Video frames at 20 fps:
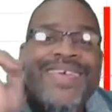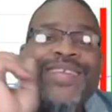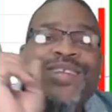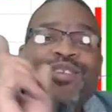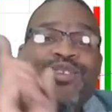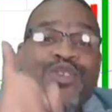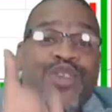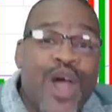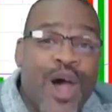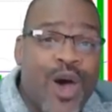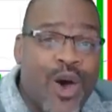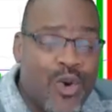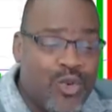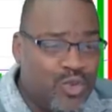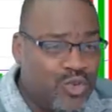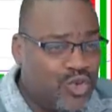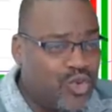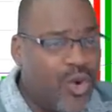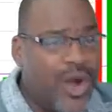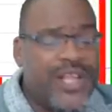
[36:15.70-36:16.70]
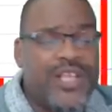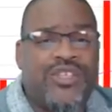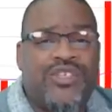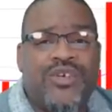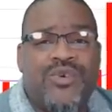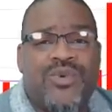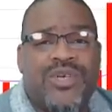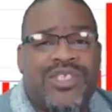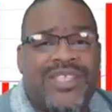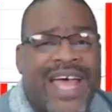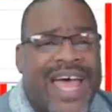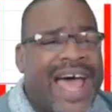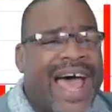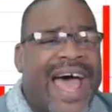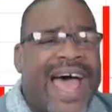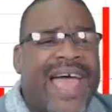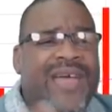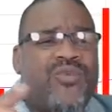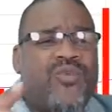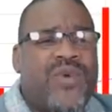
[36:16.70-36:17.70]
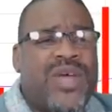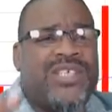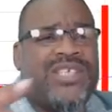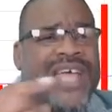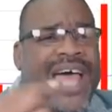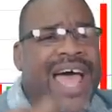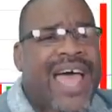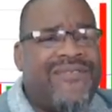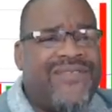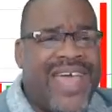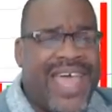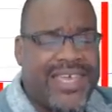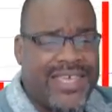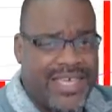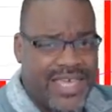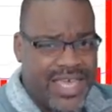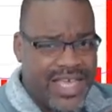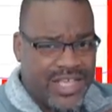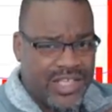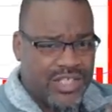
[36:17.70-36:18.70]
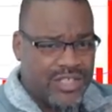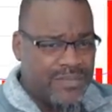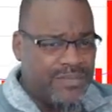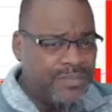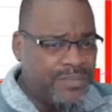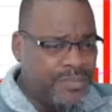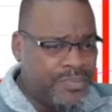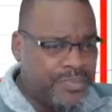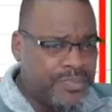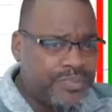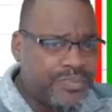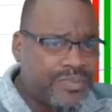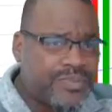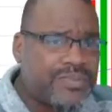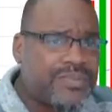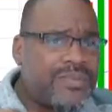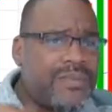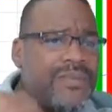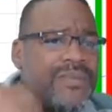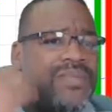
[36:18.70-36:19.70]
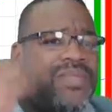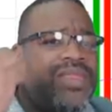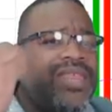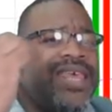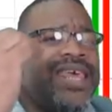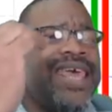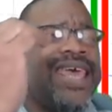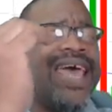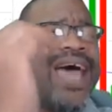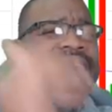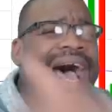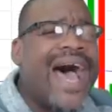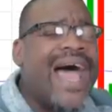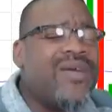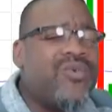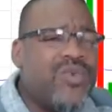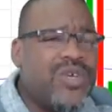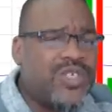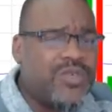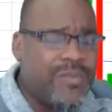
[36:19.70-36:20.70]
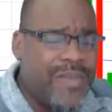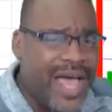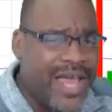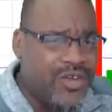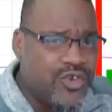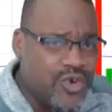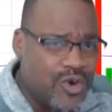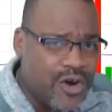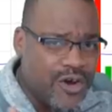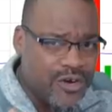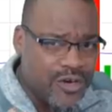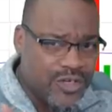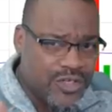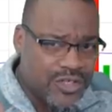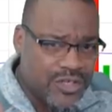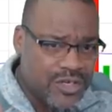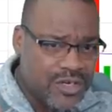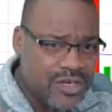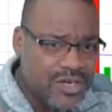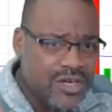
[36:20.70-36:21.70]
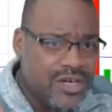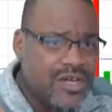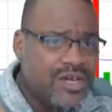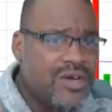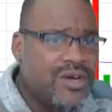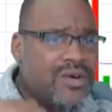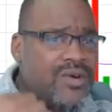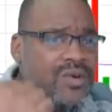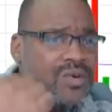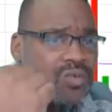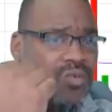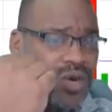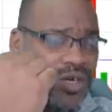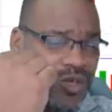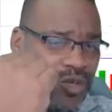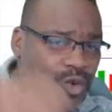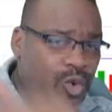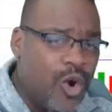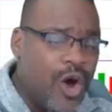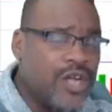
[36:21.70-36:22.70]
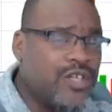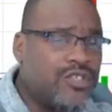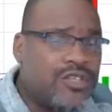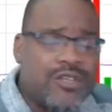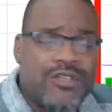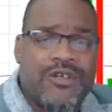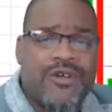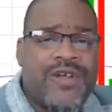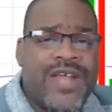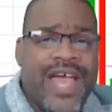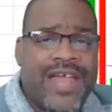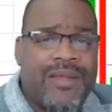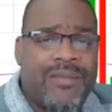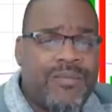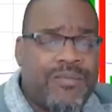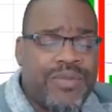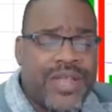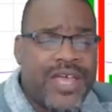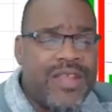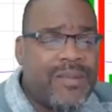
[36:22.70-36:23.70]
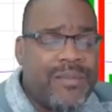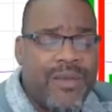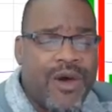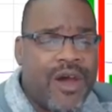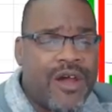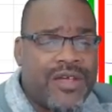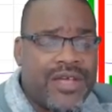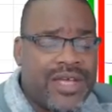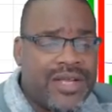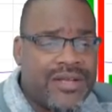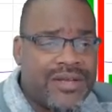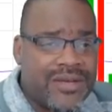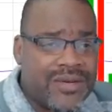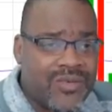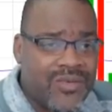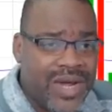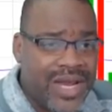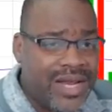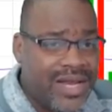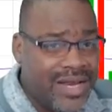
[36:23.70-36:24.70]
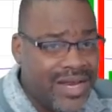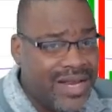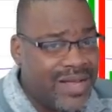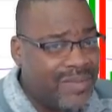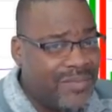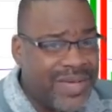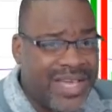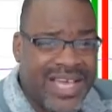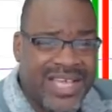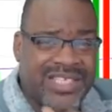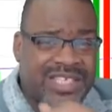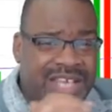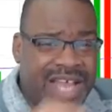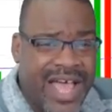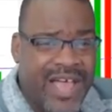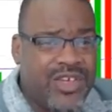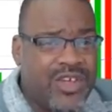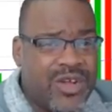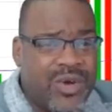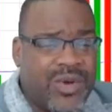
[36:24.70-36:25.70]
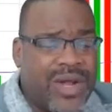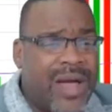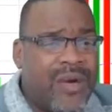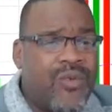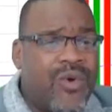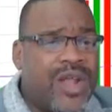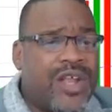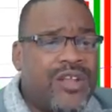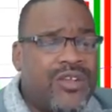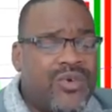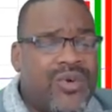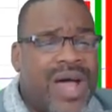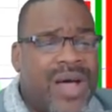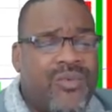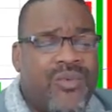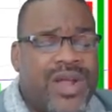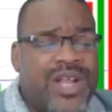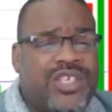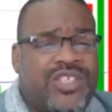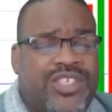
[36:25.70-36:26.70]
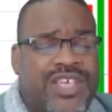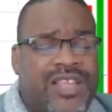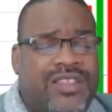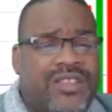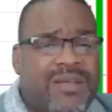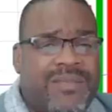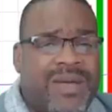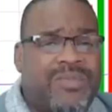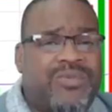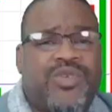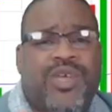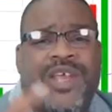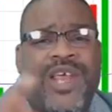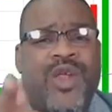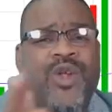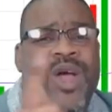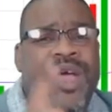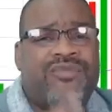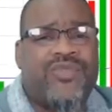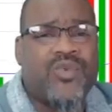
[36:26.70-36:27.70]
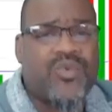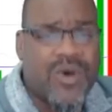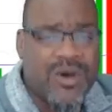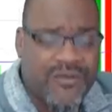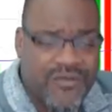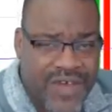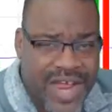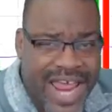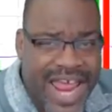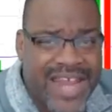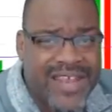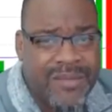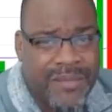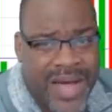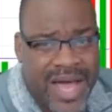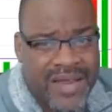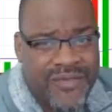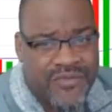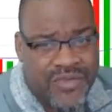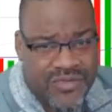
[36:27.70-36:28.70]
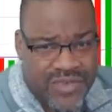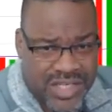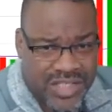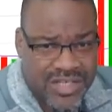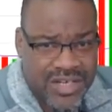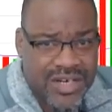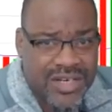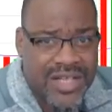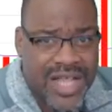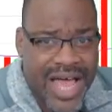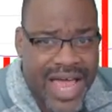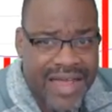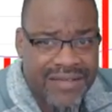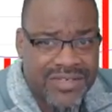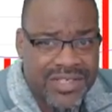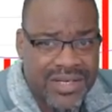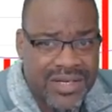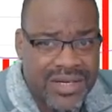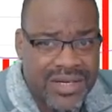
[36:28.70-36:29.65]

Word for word: No, twenty-two is not. I wish, I've got kids. I wish my daughters would want to learn how to play the market the way it, because now you know what I want to do? I want to set them up so they don't have to work for anybody for the rest of their lives.